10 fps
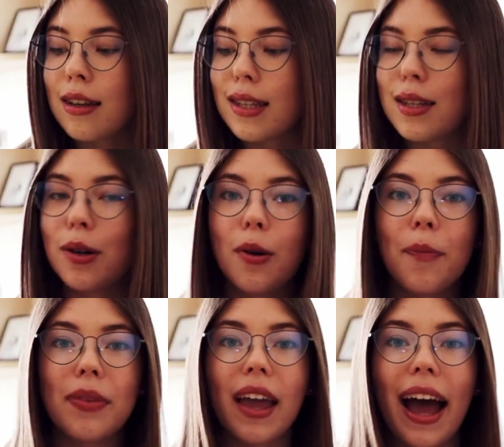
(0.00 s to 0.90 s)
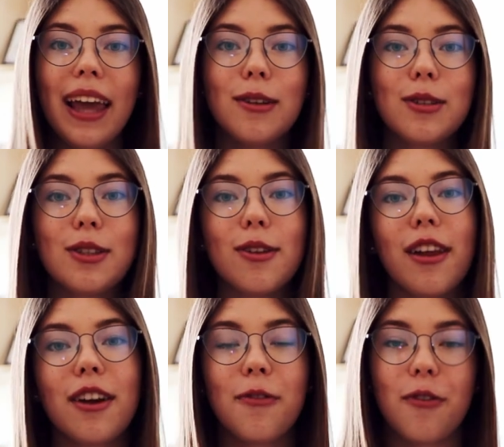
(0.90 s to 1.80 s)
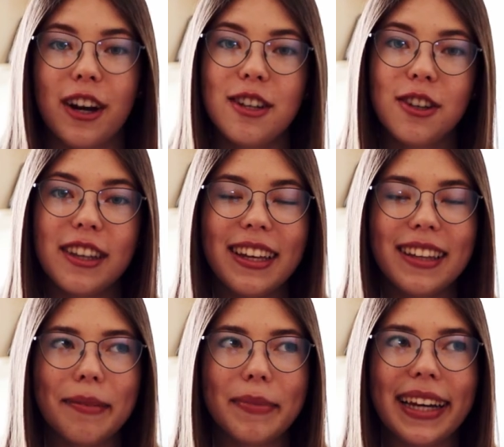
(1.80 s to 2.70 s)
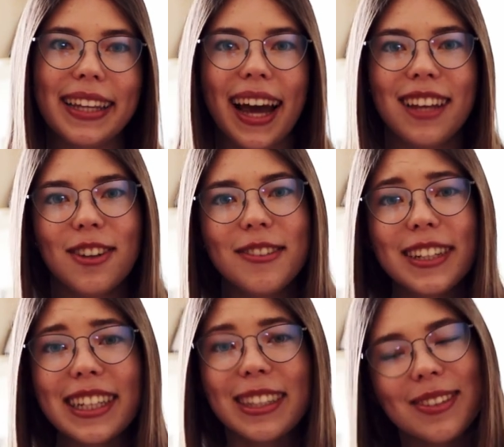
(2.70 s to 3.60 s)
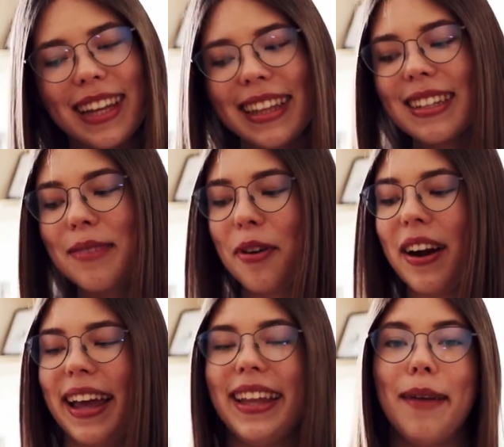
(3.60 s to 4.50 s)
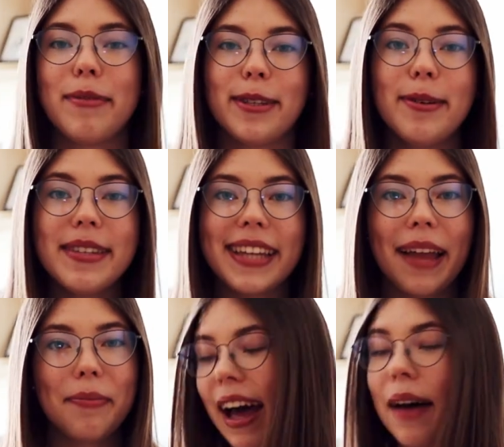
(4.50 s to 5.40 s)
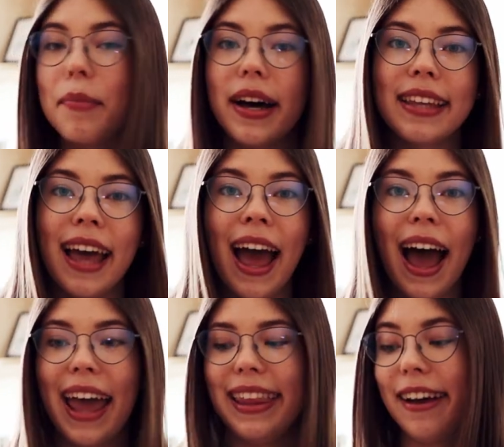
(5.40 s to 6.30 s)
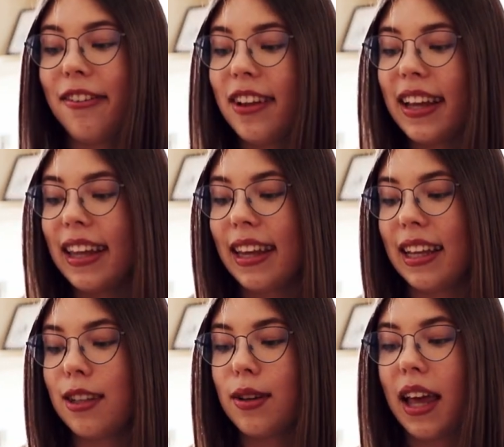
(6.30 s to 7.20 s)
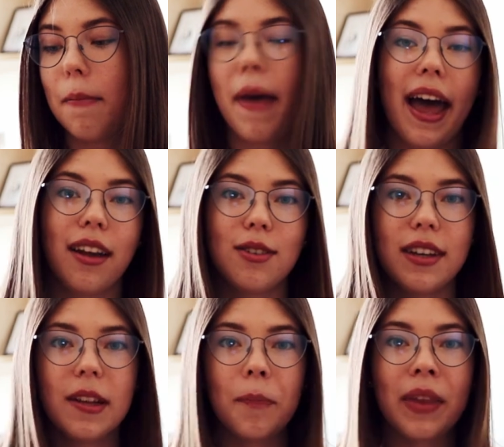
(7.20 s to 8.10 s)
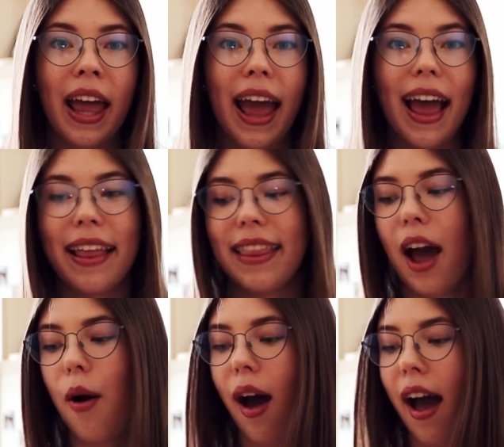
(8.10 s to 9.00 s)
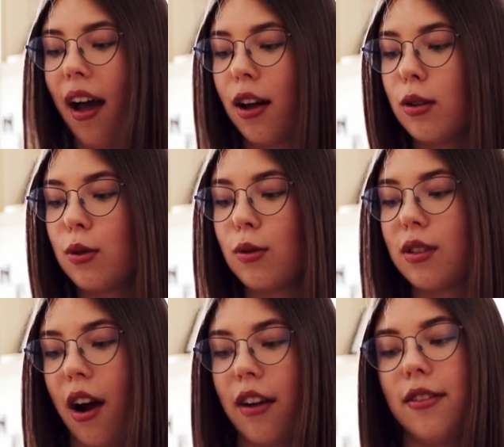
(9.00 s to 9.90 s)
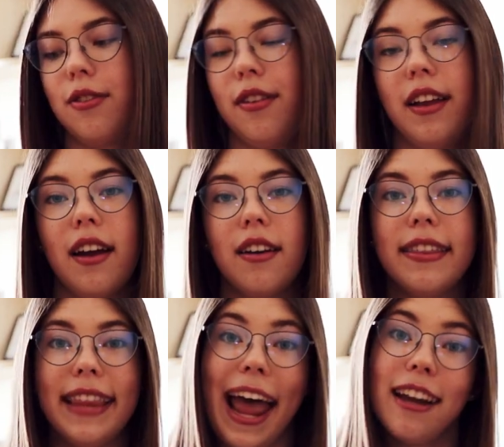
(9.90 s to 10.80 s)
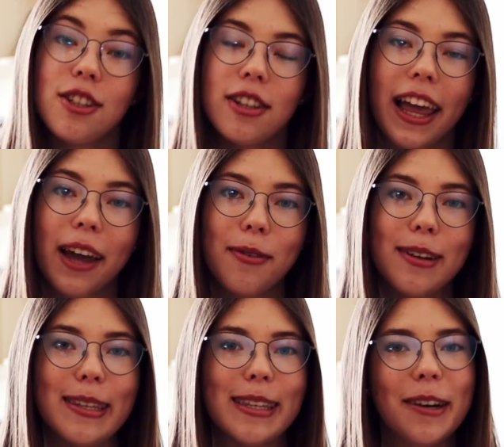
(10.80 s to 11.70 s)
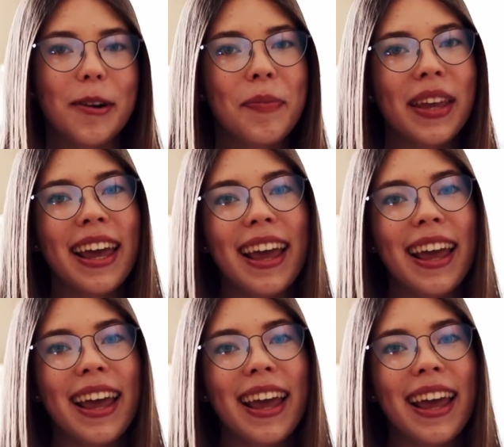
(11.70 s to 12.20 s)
So I used to learn French on it, but I don't really do that anymore and I'm so sad, but I definitely need to get back to it. And now I also started to learn Danish language, so